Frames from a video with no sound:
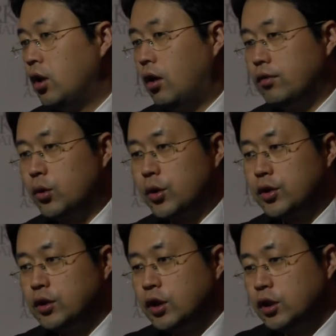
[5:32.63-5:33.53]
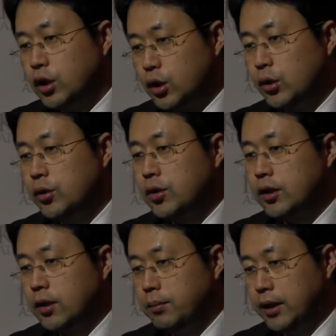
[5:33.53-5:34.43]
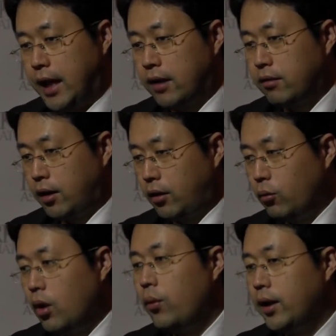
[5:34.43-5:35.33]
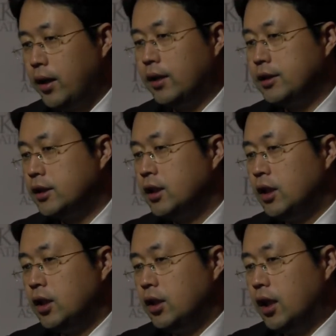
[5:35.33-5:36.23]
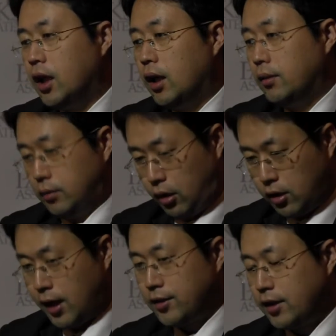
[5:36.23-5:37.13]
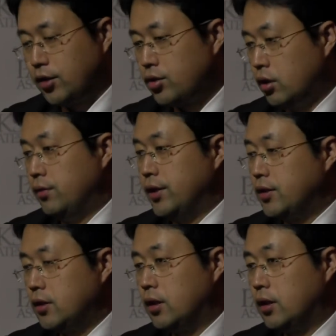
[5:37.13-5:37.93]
Of course, the tools can be aggregated in one way or another, uh, organized as a service.